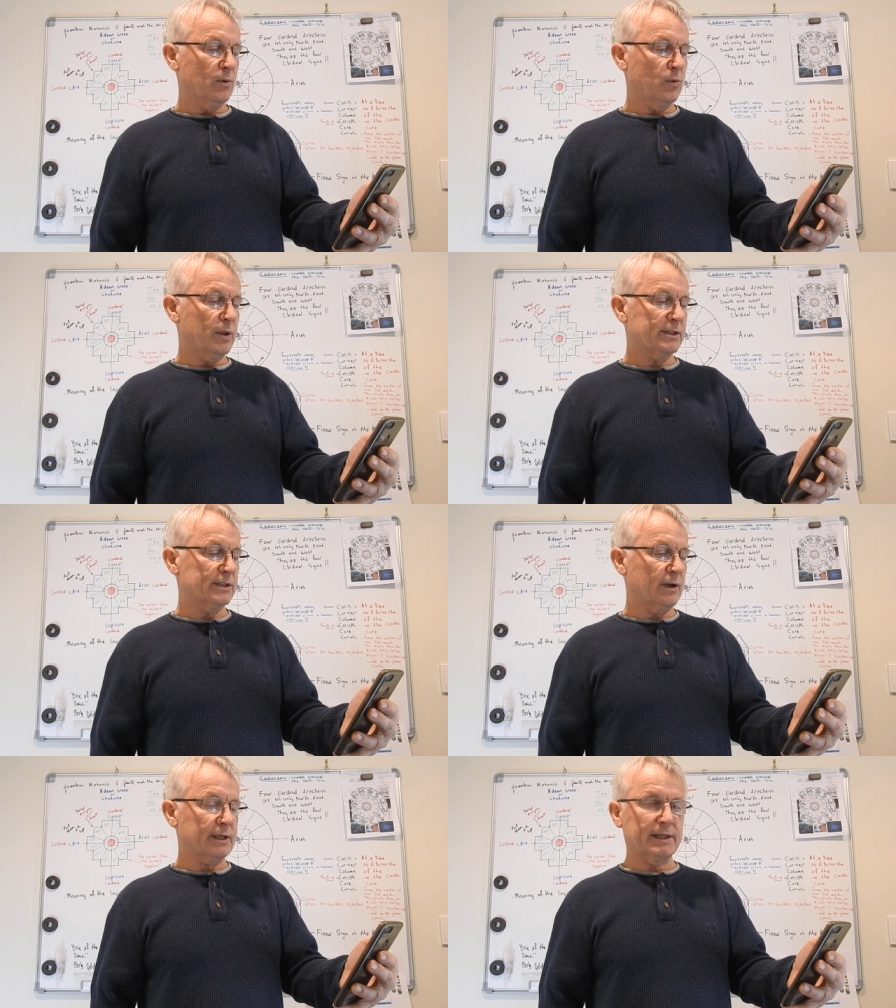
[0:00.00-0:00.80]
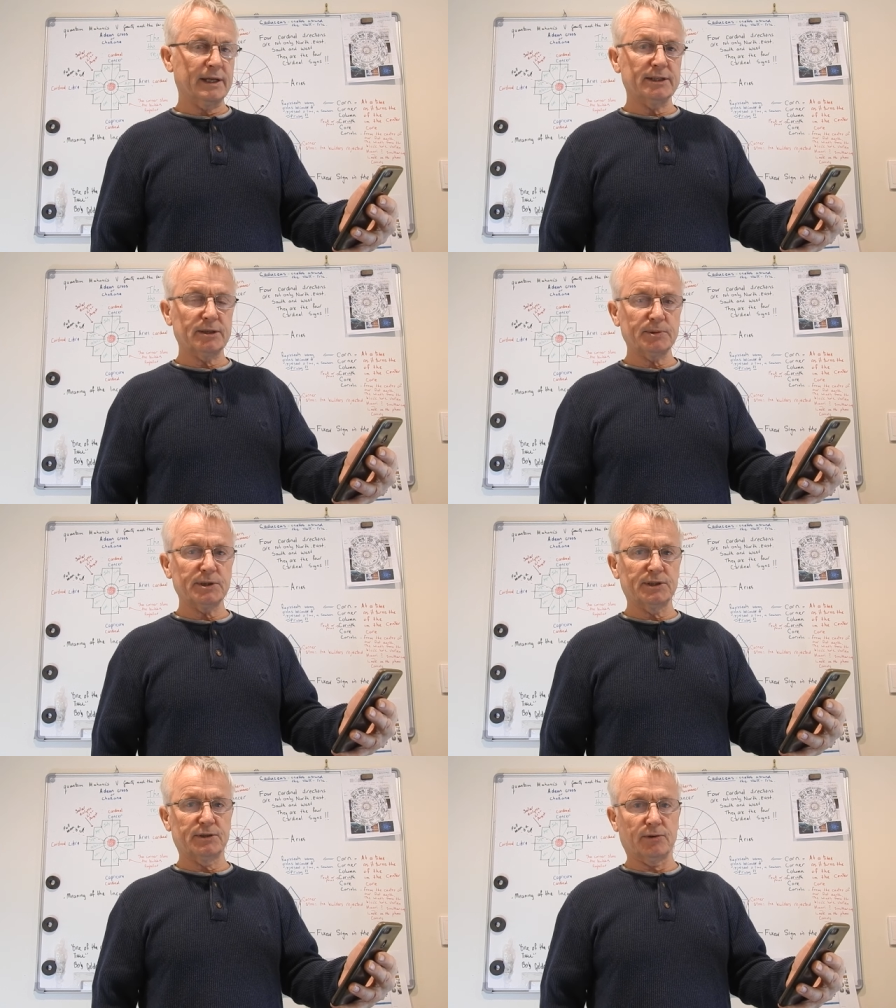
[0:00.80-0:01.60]
Well, that's like the
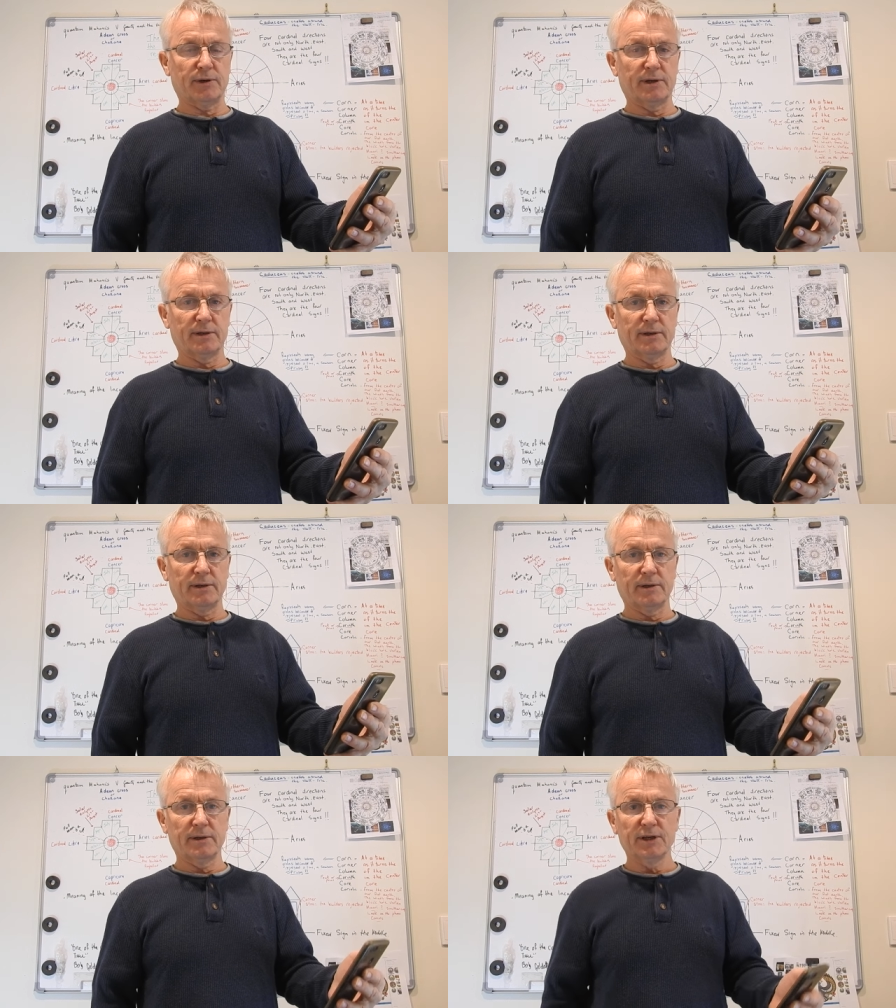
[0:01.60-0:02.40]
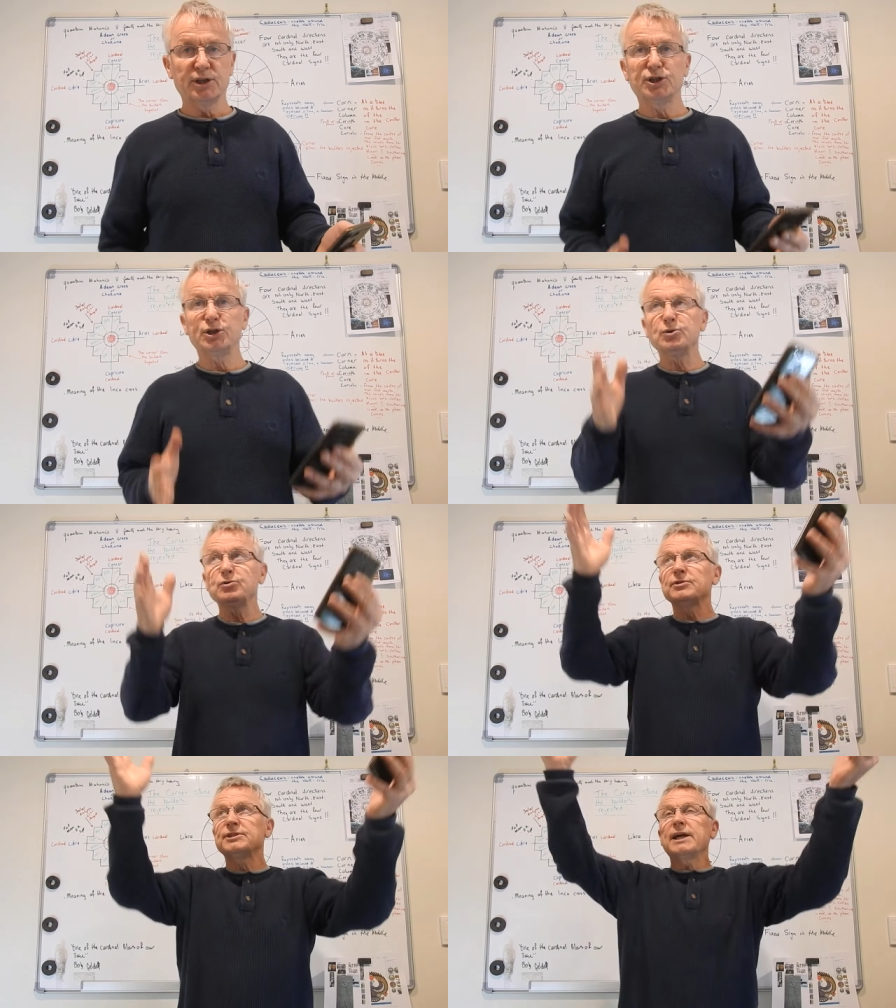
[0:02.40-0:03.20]
Egyptian story.
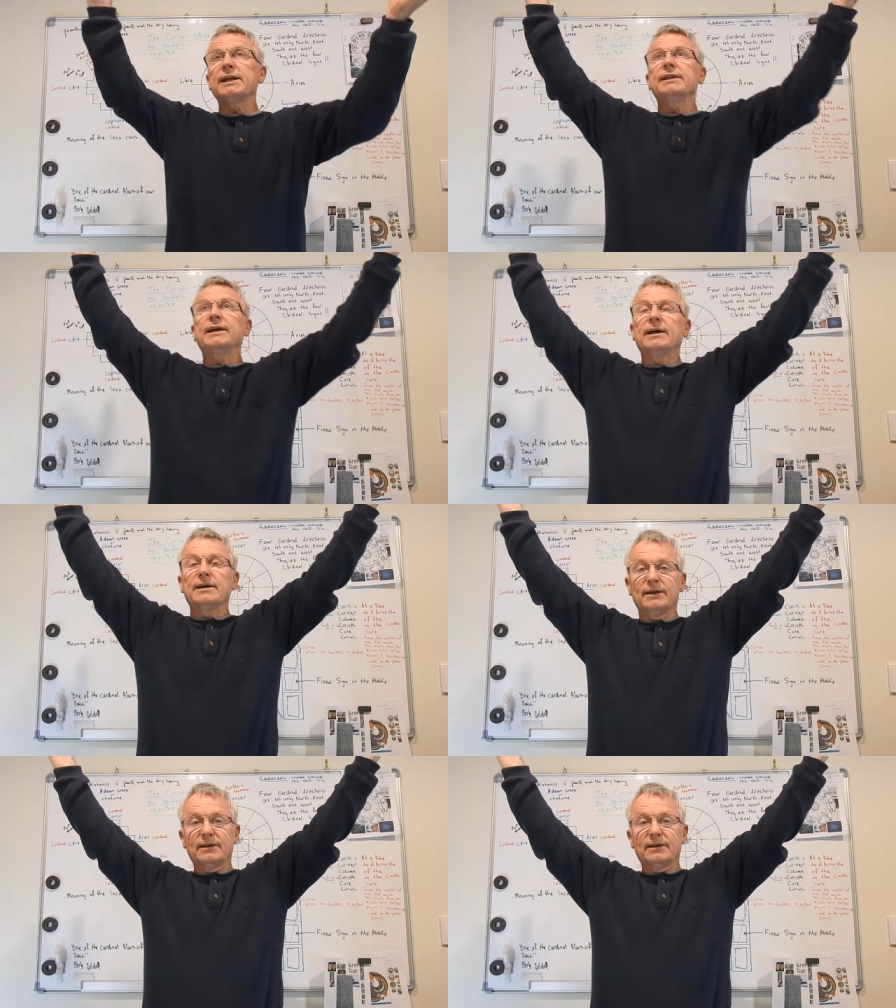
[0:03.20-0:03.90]
Shu standing there,